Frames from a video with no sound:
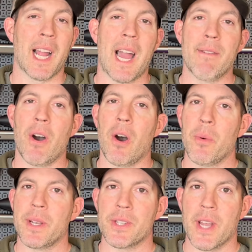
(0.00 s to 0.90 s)
I've
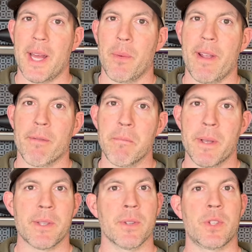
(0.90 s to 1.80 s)
always shied away from
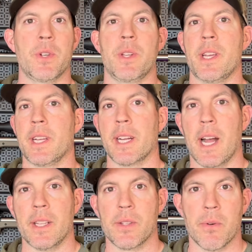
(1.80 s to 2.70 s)
pistol shooting,
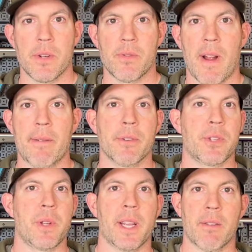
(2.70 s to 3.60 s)
gone towards rifle
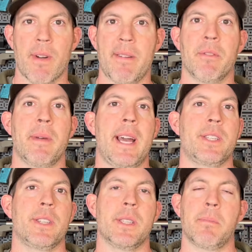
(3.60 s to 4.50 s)
shooting and rifle
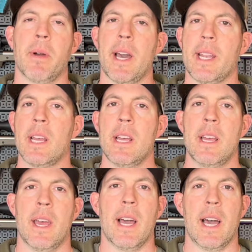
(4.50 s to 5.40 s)
matches, but
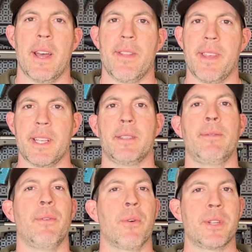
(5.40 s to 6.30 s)
this
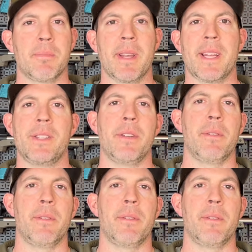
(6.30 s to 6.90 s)
forced me to